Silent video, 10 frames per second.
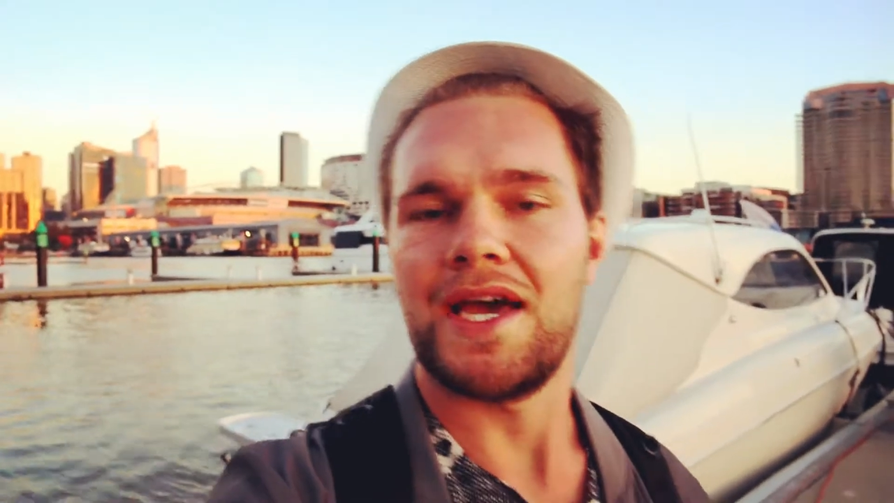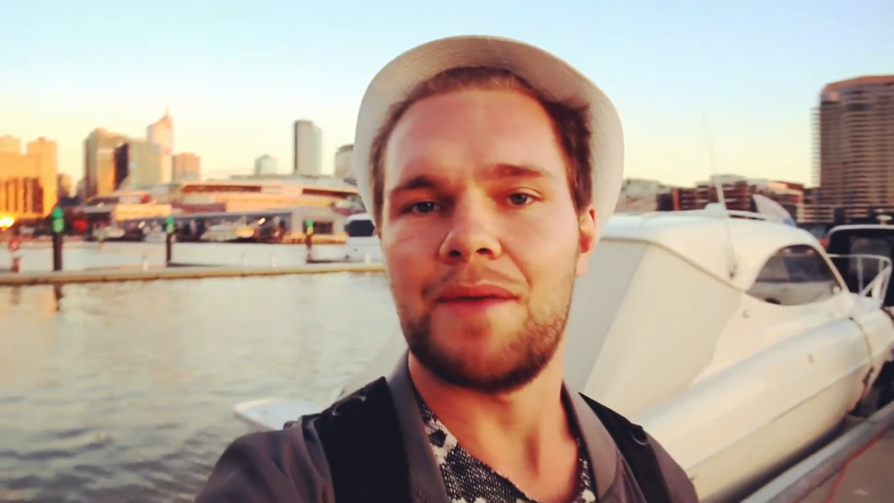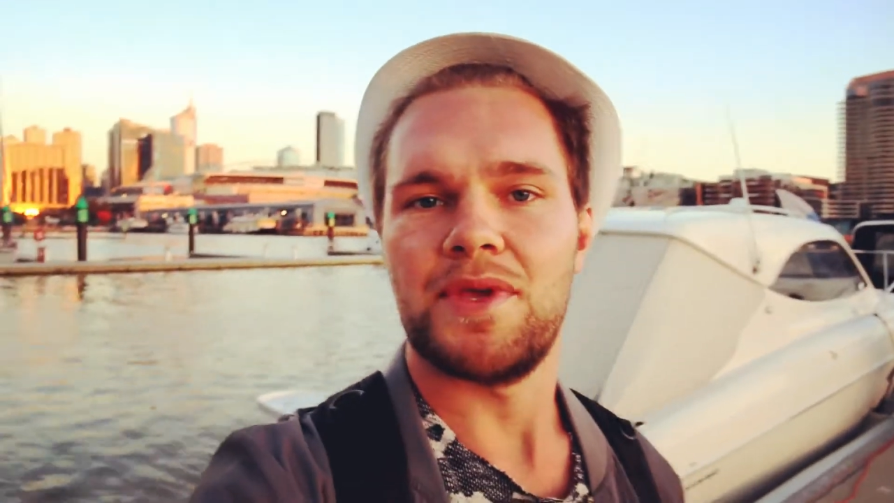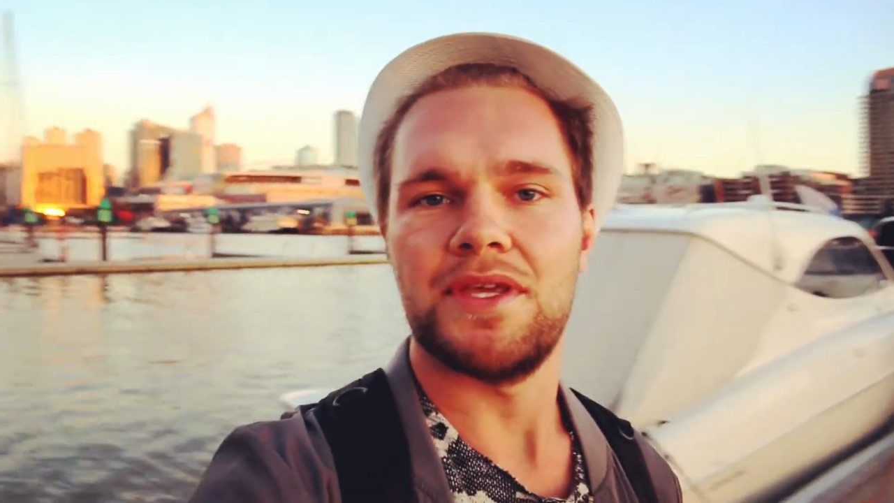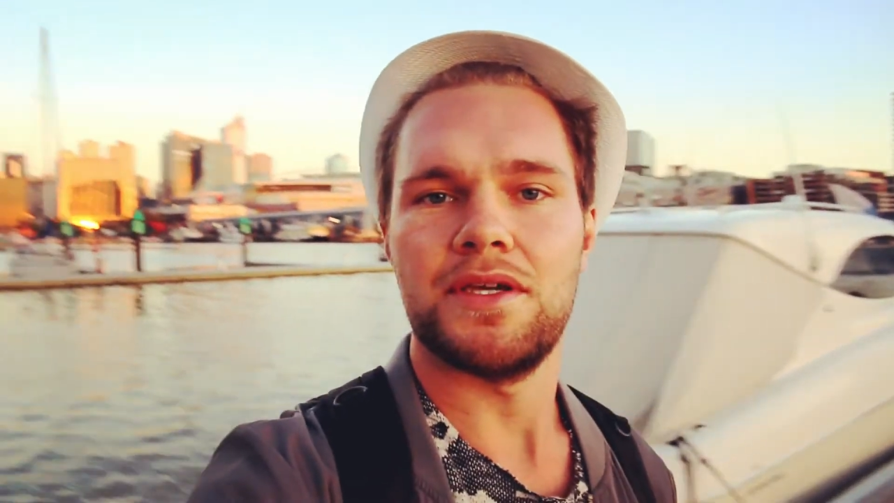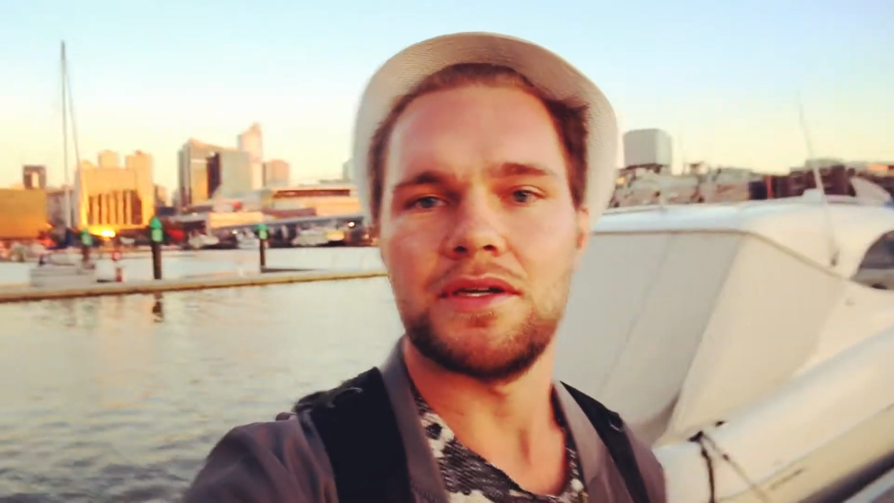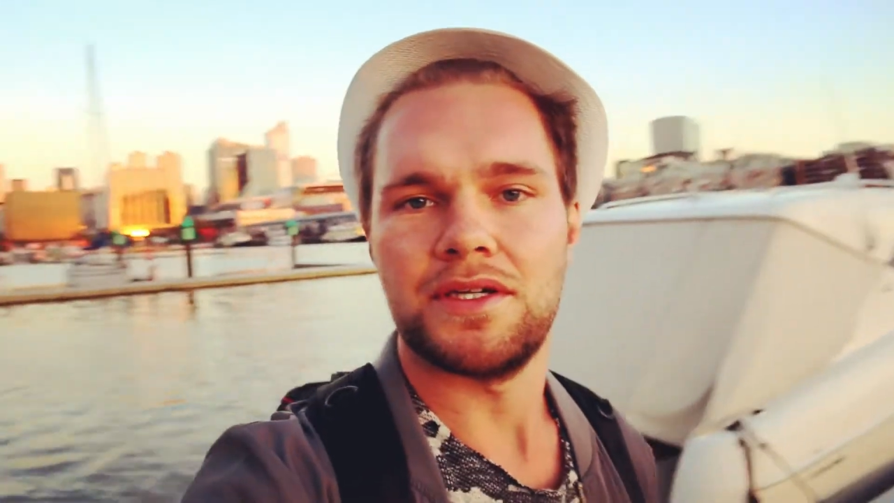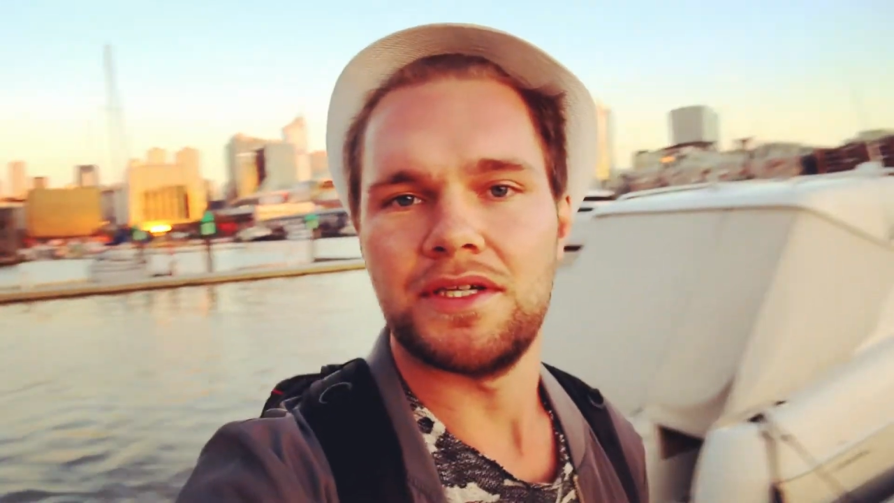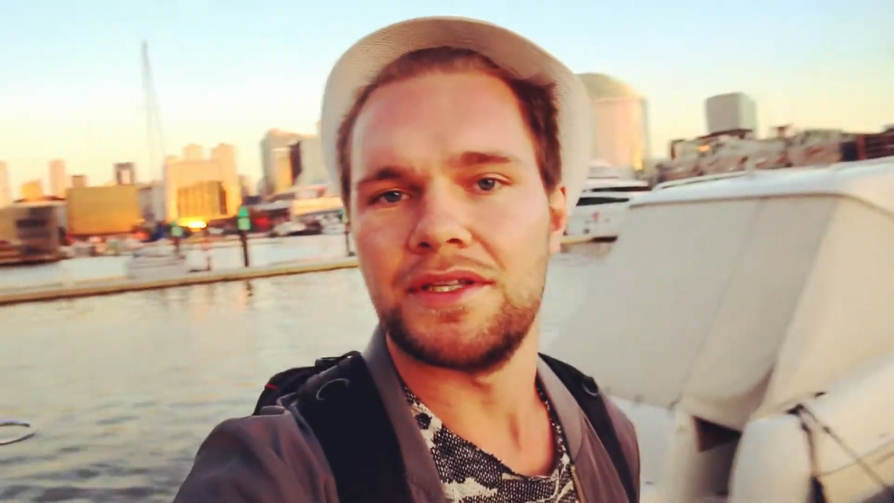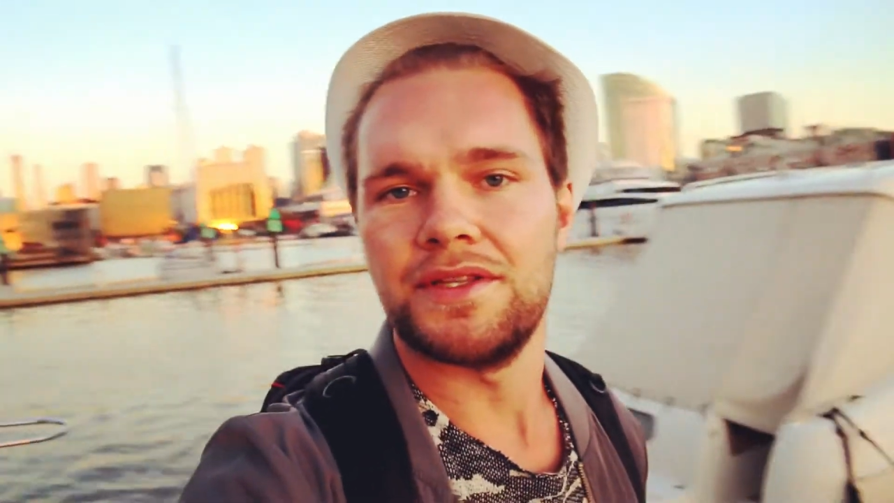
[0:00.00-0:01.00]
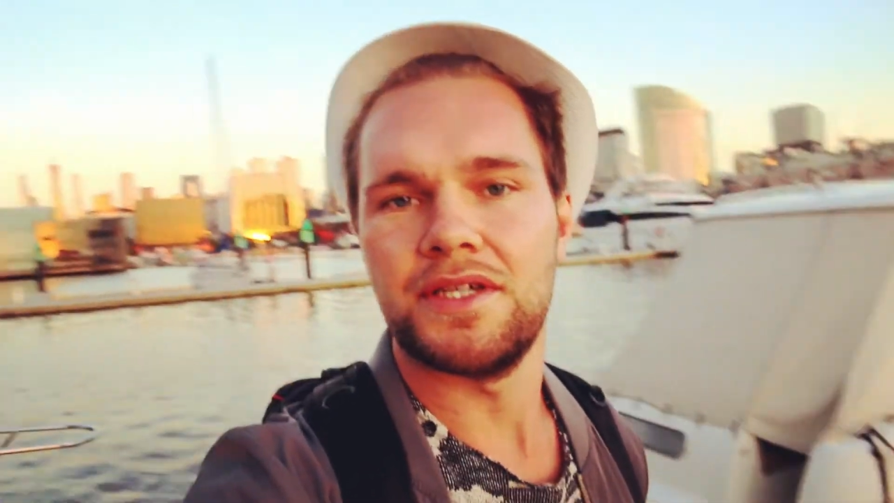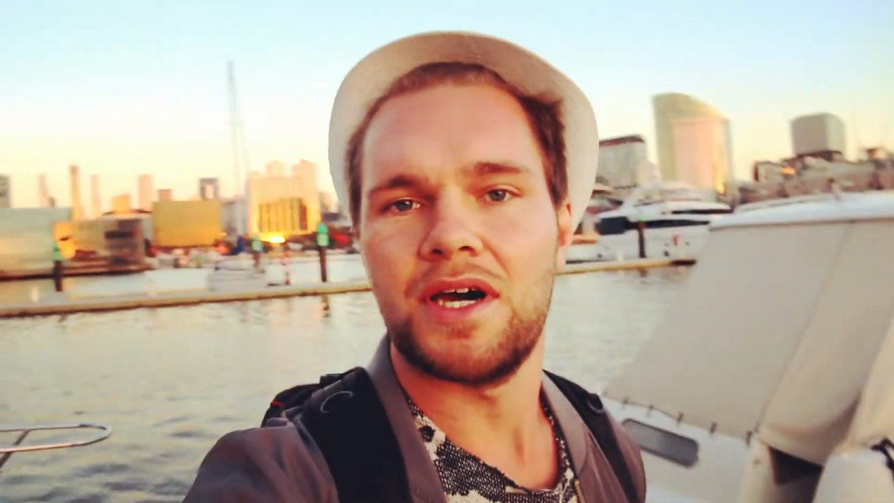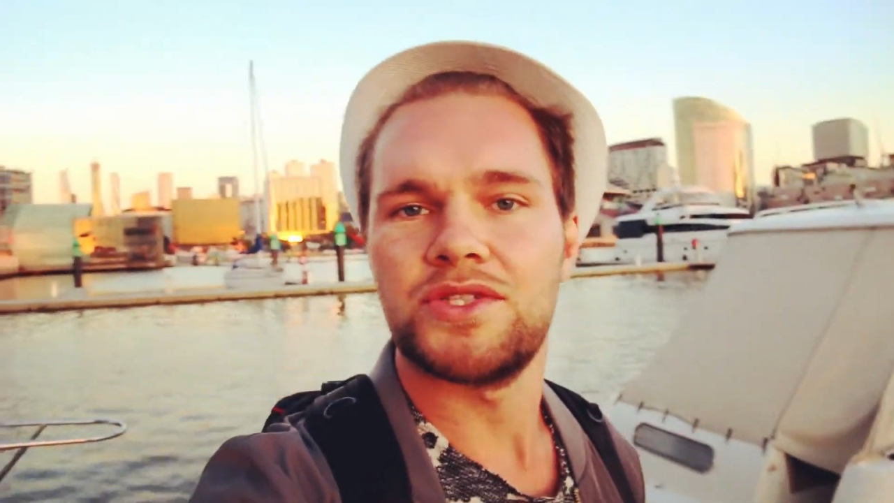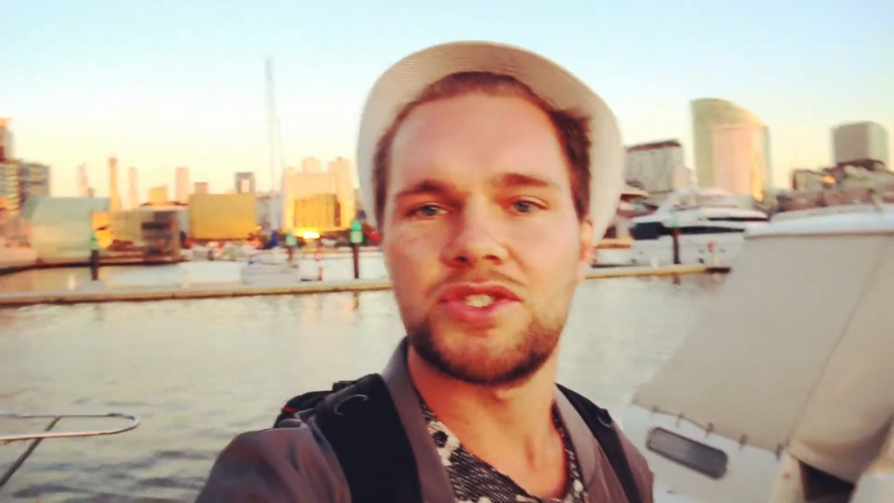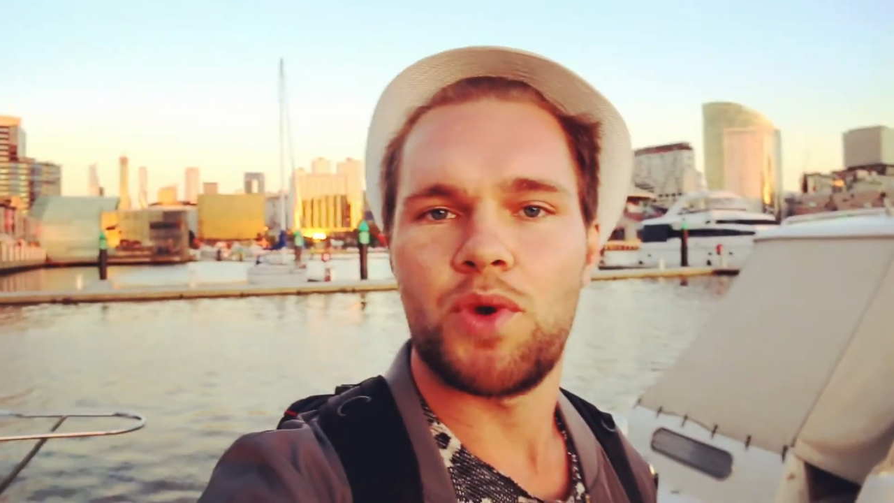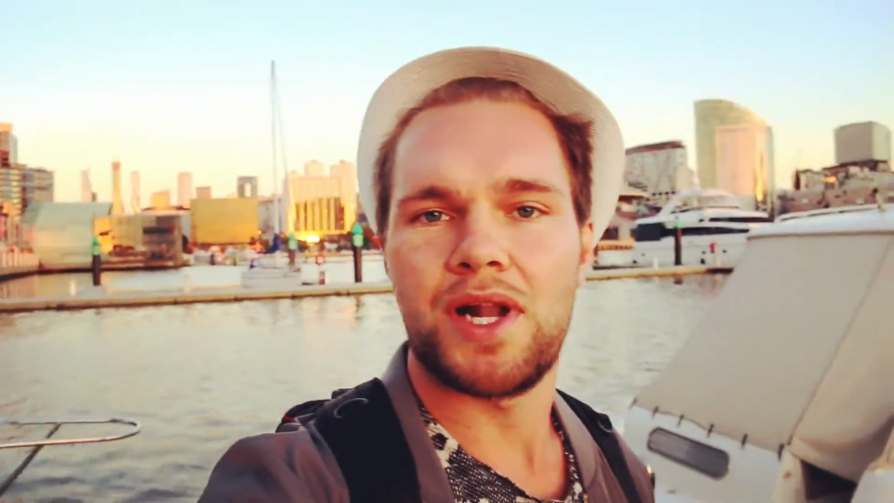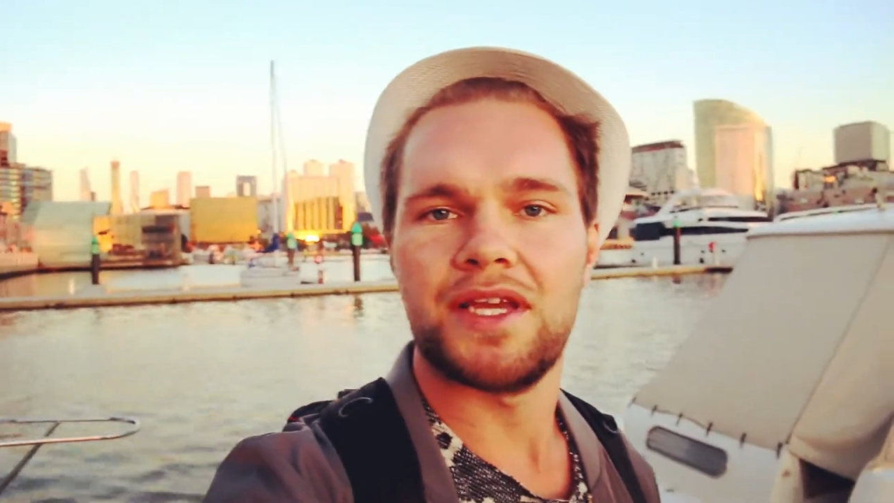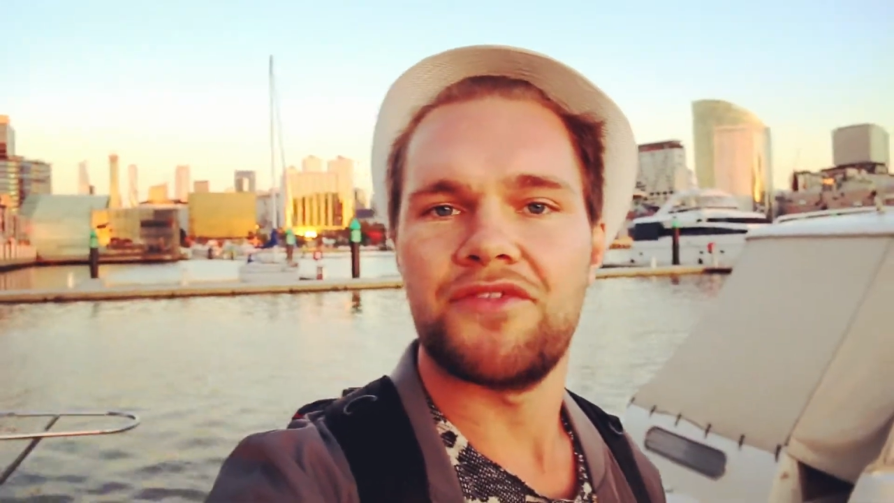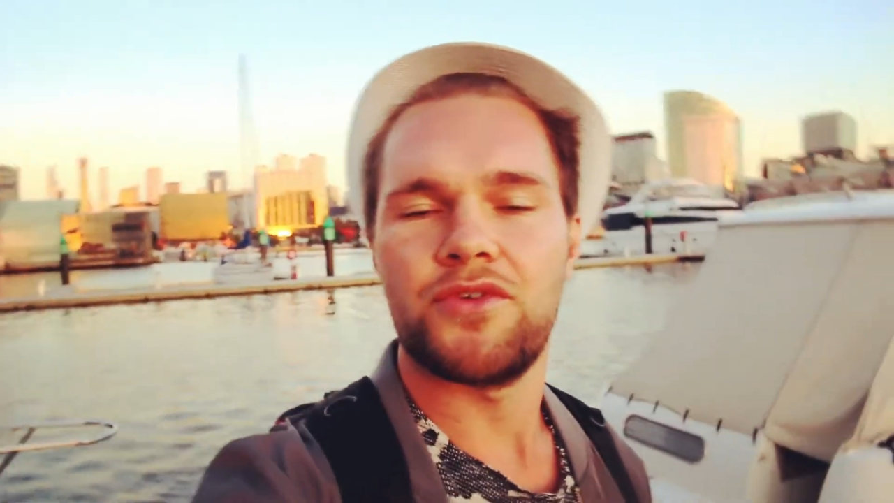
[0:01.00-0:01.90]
I'm here in Australia